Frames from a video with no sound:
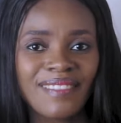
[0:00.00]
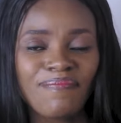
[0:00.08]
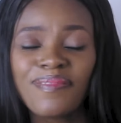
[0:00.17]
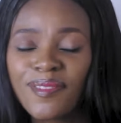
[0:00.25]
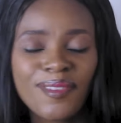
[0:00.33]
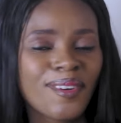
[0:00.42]

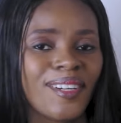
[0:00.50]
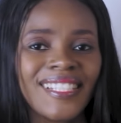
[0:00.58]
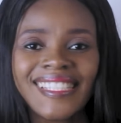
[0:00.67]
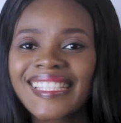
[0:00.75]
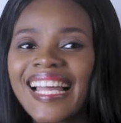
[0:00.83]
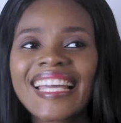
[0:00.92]

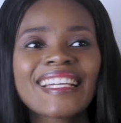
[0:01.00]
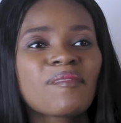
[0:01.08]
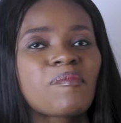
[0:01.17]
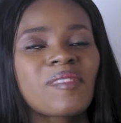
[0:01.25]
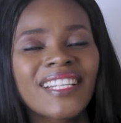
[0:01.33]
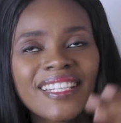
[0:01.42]
product, like
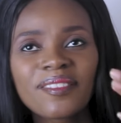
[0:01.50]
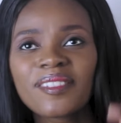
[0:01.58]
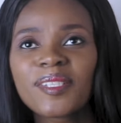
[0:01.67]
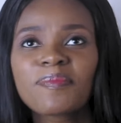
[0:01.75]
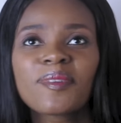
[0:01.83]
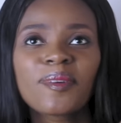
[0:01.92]
working
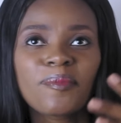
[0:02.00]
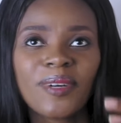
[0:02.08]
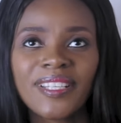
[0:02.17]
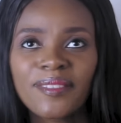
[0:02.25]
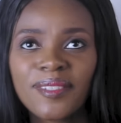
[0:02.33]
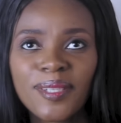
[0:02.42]
on this product.
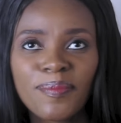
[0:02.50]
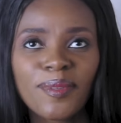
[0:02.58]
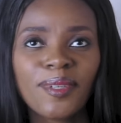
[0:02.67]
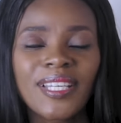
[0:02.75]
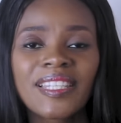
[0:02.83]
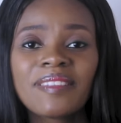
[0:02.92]

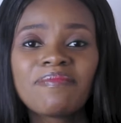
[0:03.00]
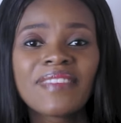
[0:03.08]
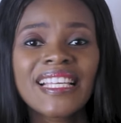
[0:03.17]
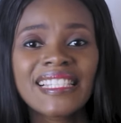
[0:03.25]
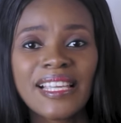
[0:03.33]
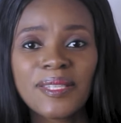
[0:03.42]
It didn't
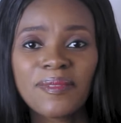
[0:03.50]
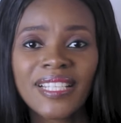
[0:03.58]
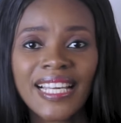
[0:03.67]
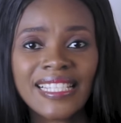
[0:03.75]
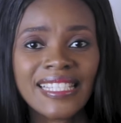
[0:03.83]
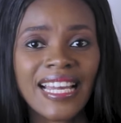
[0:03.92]
make sense
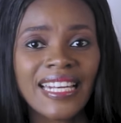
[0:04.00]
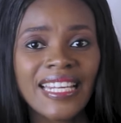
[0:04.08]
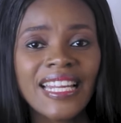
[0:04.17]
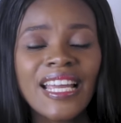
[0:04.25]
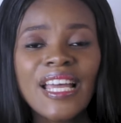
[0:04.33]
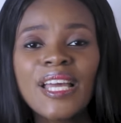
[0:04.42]
when I
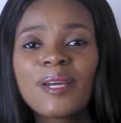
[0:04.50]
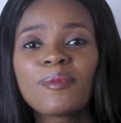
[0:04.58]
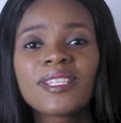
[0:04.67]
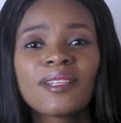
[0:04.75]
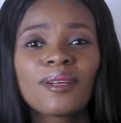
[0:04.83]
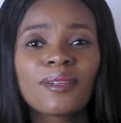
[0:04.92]
started. It
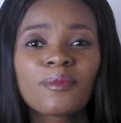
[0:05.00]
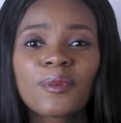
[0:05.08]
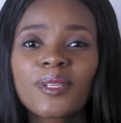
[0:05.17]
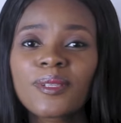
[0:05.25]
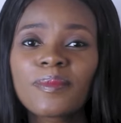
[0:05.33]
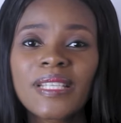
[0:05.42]
was a lot of
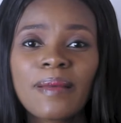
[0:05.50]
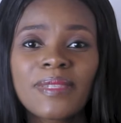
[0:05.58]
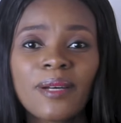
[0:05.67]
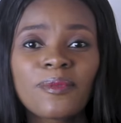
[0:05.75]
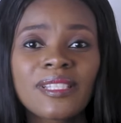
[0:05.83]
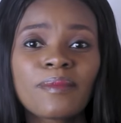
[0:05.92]
work.
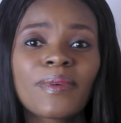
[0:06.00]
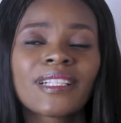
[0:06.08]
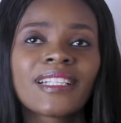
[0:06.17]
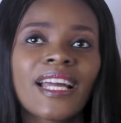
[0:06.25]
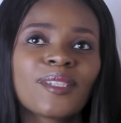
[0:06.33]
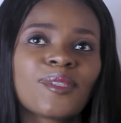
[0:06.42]
Sometimes I won't sleep
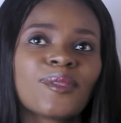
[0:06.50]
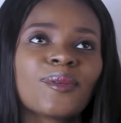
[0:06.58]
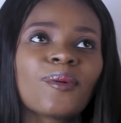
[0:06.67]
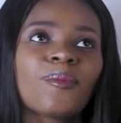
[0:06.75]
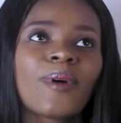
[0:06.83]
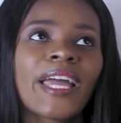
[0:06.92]
at night. You
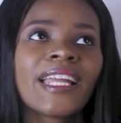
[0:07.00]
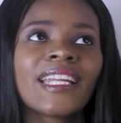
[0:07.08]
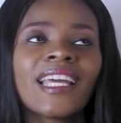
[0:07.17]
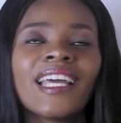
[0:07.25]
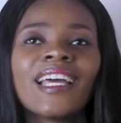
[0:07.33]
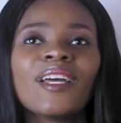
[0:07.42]
know
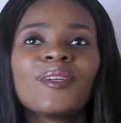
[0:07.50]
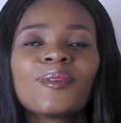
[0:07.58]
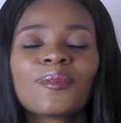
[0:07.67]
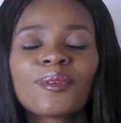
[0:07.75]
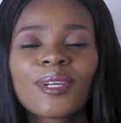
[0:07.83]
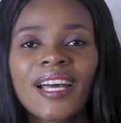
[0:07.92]
when, you
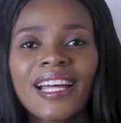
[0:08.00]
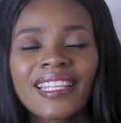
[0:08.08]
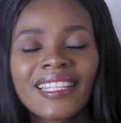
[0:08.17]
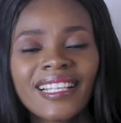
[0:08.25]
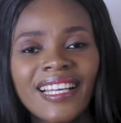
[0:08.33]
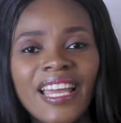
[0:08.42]
know, you're
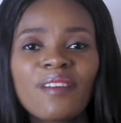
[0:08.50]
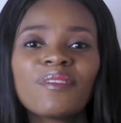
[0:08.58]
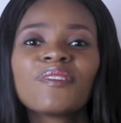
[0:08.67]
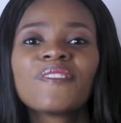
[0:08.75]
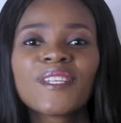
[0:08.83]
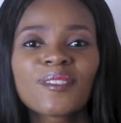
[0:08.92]
at the
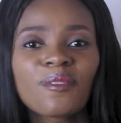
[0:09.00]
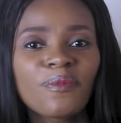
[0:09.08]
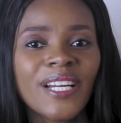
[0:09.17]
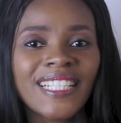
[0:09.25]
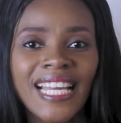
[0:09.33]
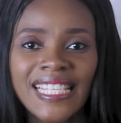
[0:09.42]
heavy phase of
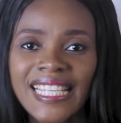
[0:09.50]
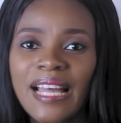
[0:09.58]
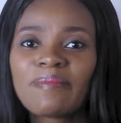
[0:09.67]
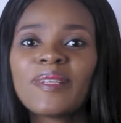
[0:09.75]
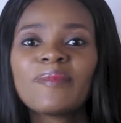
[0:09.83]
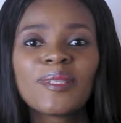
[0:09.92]
pregnancy
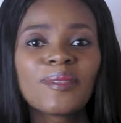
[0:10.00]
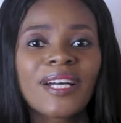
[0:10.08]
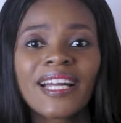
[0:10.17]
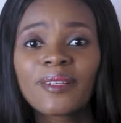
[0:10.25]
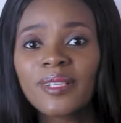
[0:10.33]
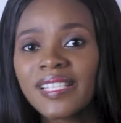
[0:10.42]
and maybe you
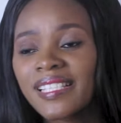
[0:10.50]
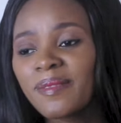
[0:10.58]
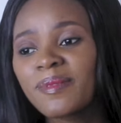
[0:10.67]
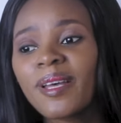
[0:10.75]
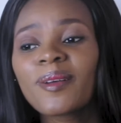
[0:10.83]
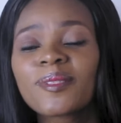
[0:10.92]
cannot
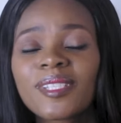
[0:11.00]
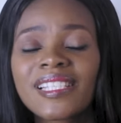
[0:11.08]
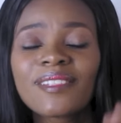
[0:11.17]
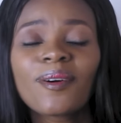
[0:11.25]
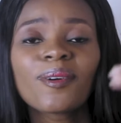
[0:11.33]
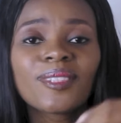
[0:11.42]
sleep. So I was
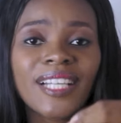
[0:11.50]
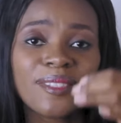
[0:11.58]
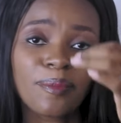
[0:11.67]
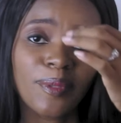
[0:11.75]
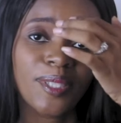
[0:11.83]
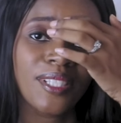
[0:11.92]
using all
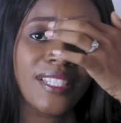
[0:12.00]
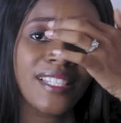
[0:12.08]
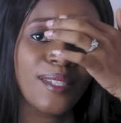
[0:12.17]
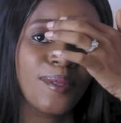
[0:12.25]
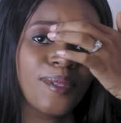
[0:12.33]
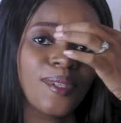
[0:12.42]
that
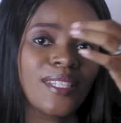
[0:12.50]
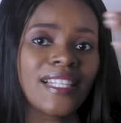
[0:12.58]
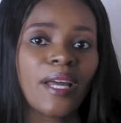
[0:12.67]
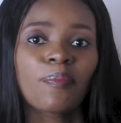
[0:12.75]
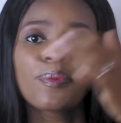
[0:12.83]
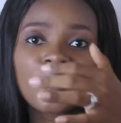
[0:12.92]
opportunity to just
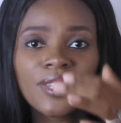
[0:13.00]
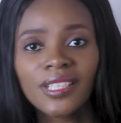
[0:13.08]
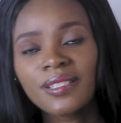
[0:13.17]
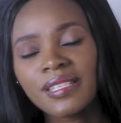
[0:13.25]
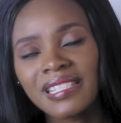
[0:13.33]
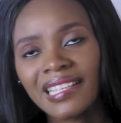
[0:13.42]
like put
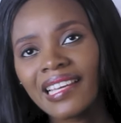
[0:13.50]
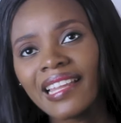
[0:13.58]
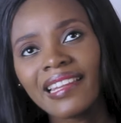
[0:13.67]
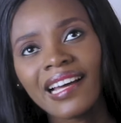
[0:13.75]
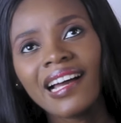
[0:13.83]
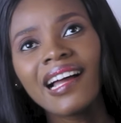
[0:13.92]
things
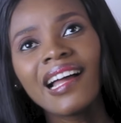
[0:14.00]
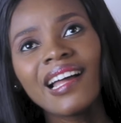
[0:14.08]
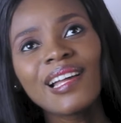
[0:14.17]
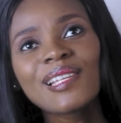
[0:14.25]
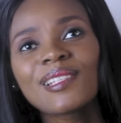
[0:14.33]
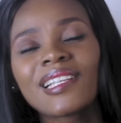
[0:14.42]
together.
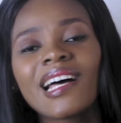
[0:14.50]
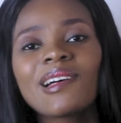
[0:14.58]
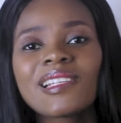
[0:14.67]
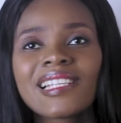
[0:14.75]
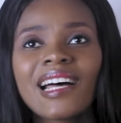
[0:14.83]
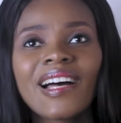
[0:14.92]
So that
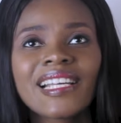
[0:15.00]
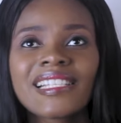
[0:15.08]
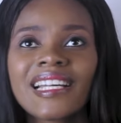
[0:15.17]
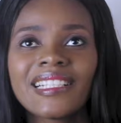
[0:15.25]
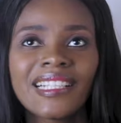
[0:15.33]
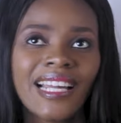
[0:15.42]
was how I
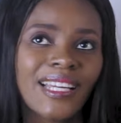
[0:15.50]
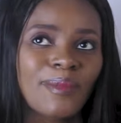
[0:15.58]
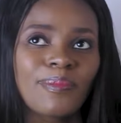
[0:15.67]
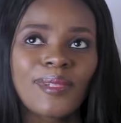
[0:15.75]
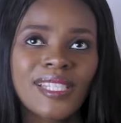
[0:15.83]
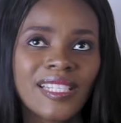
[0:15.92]
started
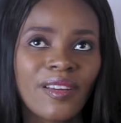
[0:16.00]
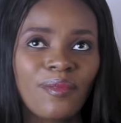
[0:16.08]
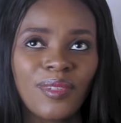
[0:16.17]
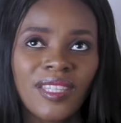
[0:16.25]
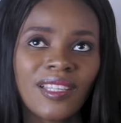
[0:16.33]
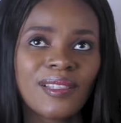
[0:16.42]
like putting
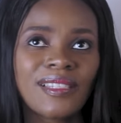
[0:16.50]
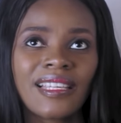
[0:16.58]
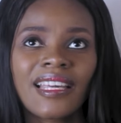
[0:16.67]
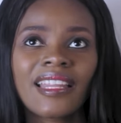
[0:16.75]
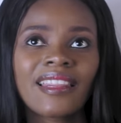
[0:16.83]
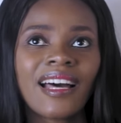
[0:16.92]
everything
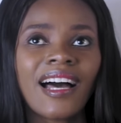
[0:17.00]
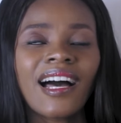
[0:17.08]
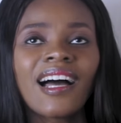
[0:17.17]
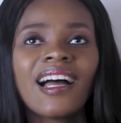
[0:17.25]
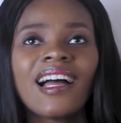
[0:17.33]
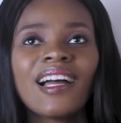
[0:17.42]

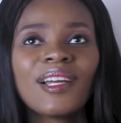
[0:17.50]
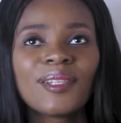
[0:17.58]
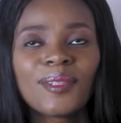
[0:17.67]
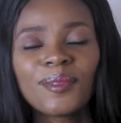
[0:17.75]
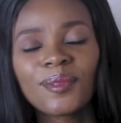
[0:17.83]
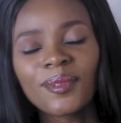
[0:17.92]
together,
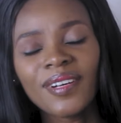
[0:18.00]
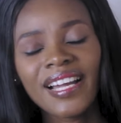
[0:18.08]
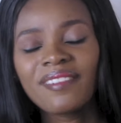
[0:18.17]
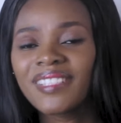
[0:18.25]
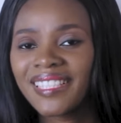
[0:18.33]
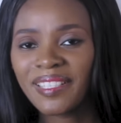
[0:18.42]
you know,
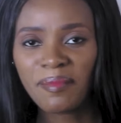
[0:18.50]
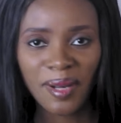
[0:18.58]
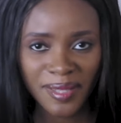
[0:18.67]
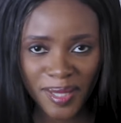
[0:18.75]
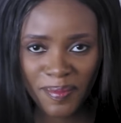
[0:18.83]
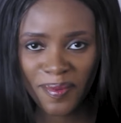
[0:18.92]
everything
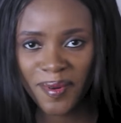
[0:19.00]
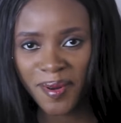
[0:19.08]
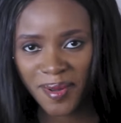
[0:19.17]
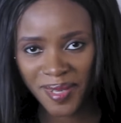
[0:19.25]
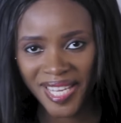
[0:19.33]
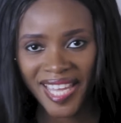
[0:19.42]
about this
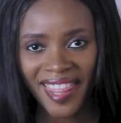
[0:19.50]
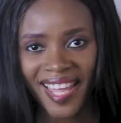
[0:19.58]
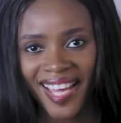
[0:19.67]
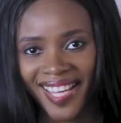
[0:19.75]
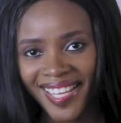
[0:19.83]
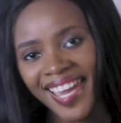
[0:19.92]
product
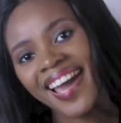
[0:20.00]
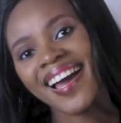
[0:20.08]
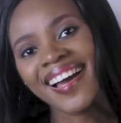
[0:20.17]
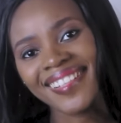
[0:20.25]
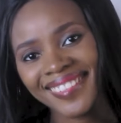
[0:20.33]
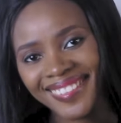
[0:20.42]
together.
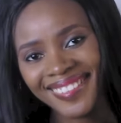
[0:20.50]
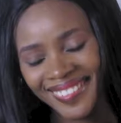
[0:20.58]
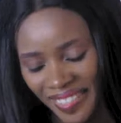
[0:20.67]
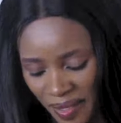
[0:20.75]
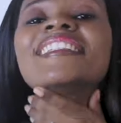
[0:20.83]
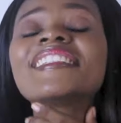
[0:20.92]
Yeah.
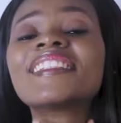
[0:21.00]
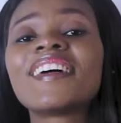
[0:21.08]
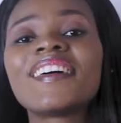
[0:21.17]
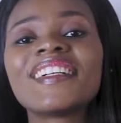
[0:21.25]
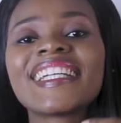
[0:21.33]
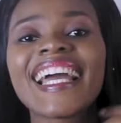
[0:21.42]

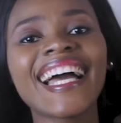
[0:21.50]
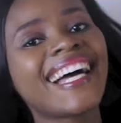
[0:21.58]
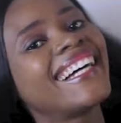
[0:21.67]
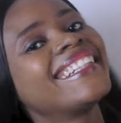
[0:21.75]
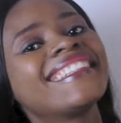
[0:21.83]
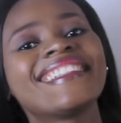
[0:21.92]
So
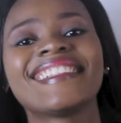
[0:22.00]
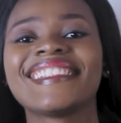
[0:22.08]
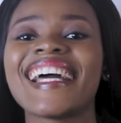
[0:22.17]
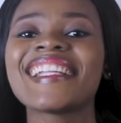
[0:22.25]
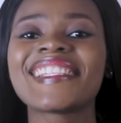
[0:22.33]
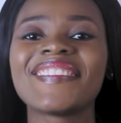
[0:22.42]
yeah,
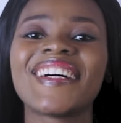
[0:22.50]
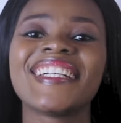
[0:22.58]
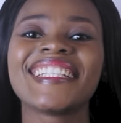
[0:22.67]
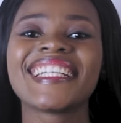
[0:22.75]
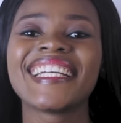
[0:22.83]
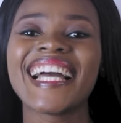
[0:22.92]
that's
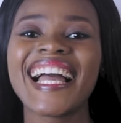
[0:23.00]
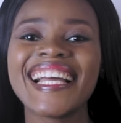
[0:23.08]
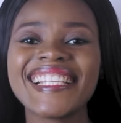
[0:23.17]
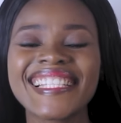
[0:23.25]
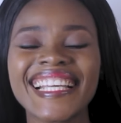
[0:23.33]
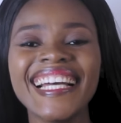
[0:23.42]
about it,
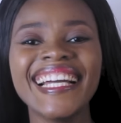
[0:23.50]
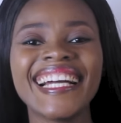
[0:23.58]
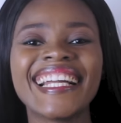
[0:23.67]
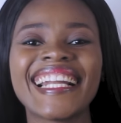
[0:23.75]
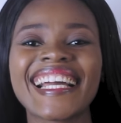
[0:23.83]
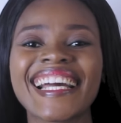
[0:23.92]
guys.
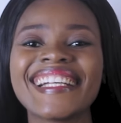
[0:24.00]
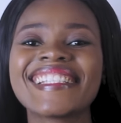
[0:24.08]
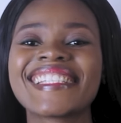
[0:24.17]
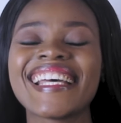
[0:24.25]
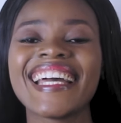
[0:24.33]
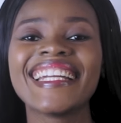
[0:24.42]
Like I
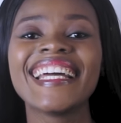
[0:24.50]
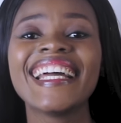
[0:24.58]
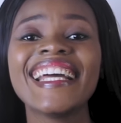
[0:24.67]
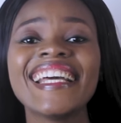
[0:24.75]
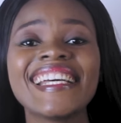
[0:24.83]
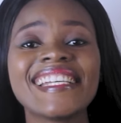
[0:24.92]
said,
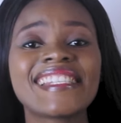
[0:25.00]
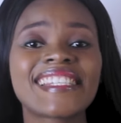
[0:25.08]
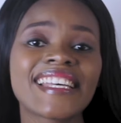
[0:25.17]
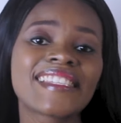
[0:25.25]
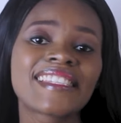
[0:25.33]
it's a